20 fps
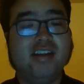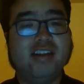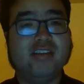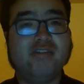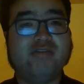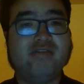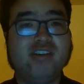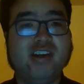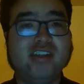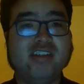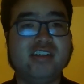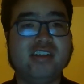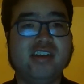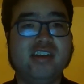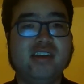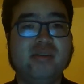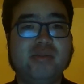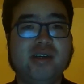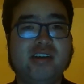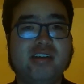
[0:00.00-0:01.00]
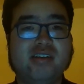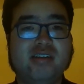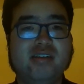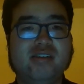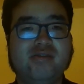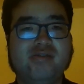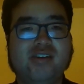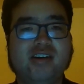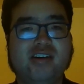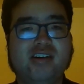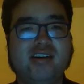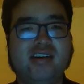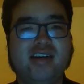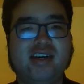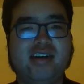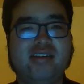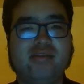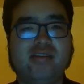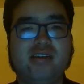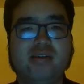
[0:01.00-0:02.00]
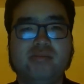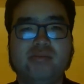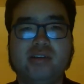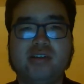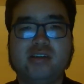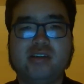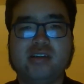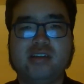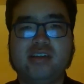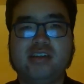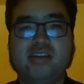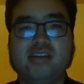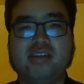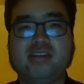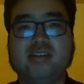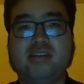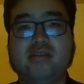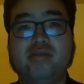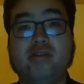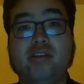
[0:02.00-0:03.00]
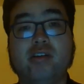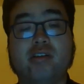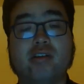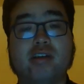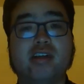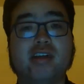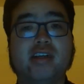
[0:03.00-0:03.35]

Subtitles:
the French and Americans far outnumbered Clinton's New York